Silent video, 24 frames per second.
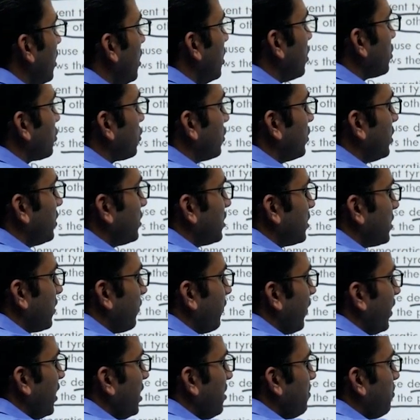So this is a
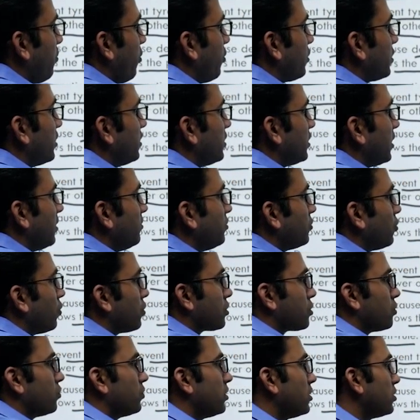very important term those
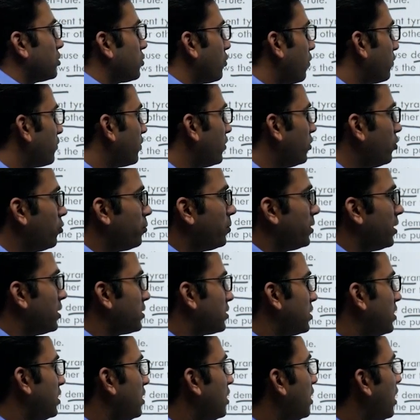students who have the
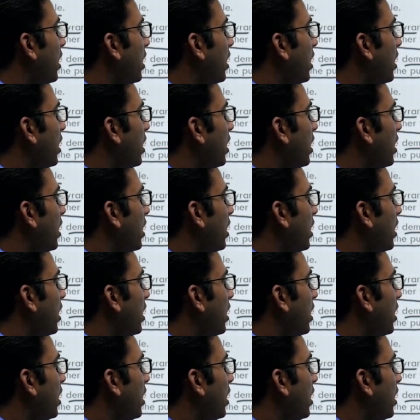UPSC